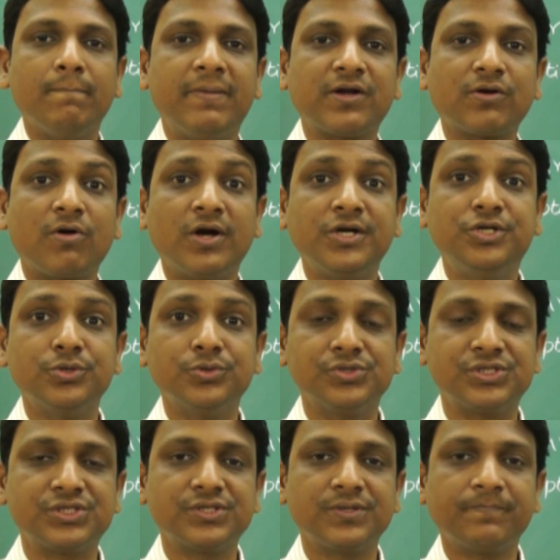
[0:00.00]
bitter gourd
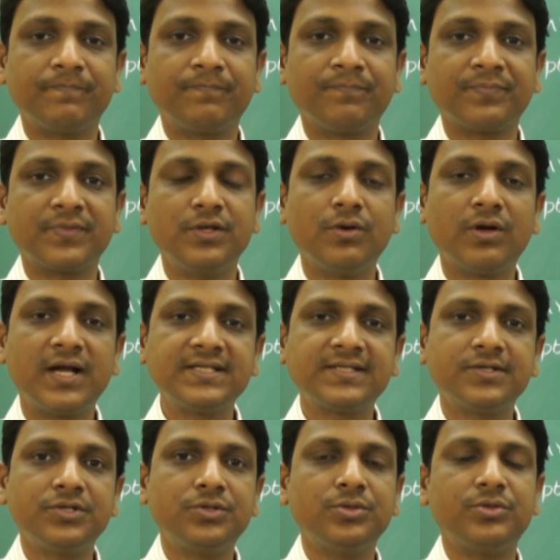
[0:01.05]
juice. You are
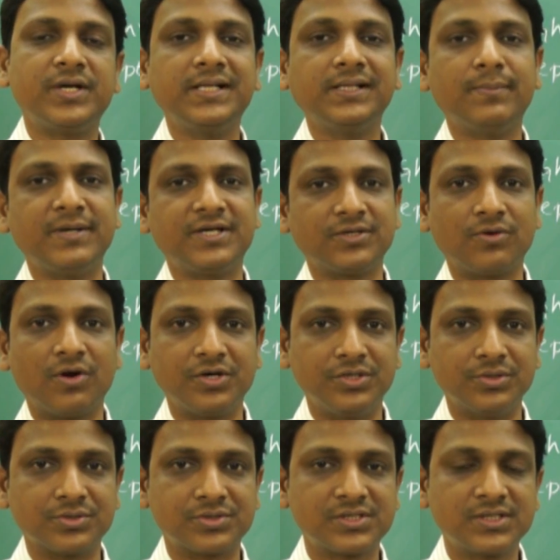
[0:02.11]
asked to drink the bitter gourd
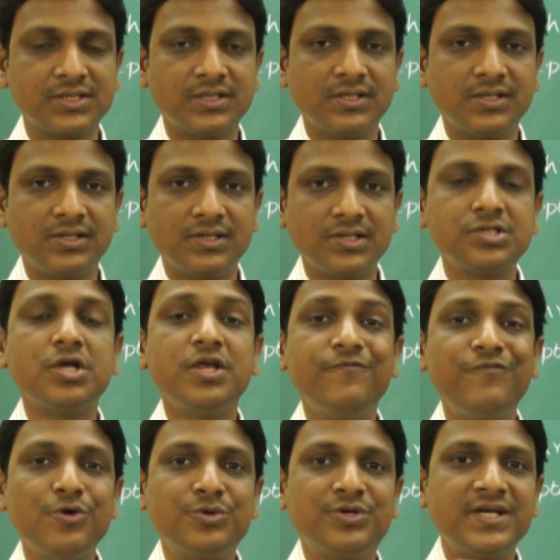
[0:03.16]
juice. So
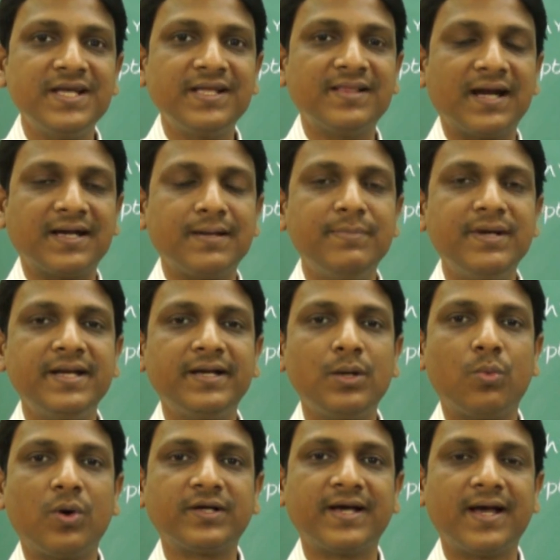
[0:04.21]
if you drink that, immediately
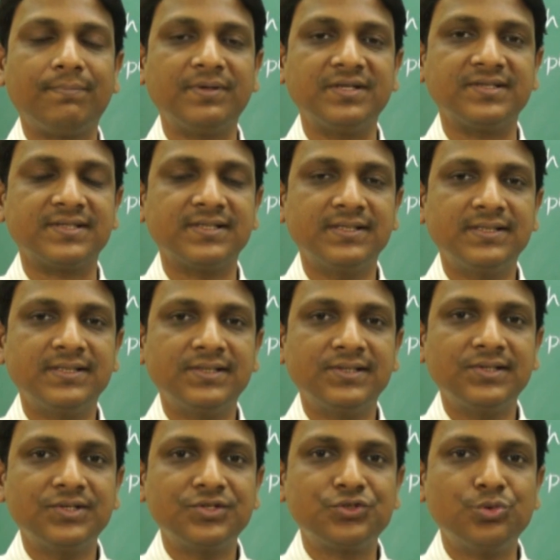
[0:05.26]
what happens?
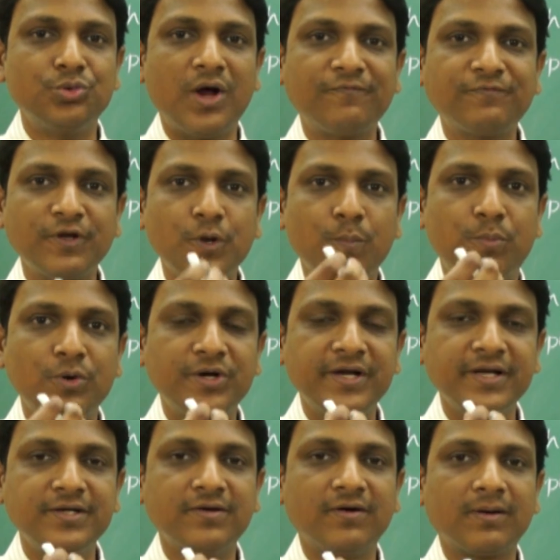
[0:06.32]
Soon after you put
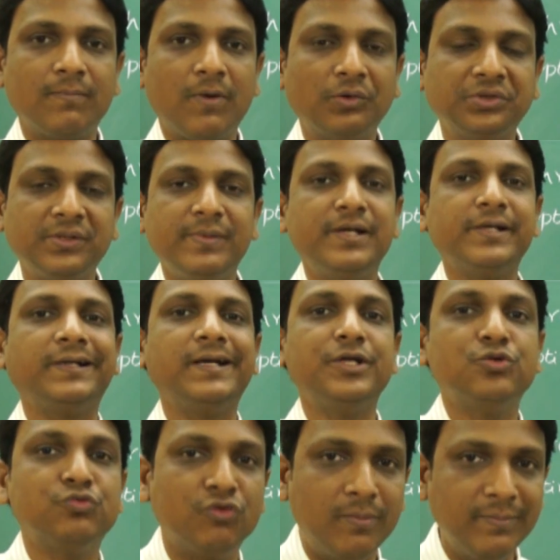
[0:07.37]
it in your mouth, immediately
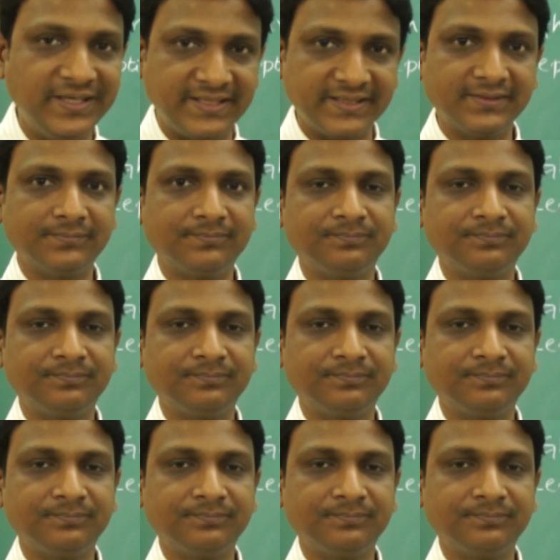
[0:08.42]
you vomit,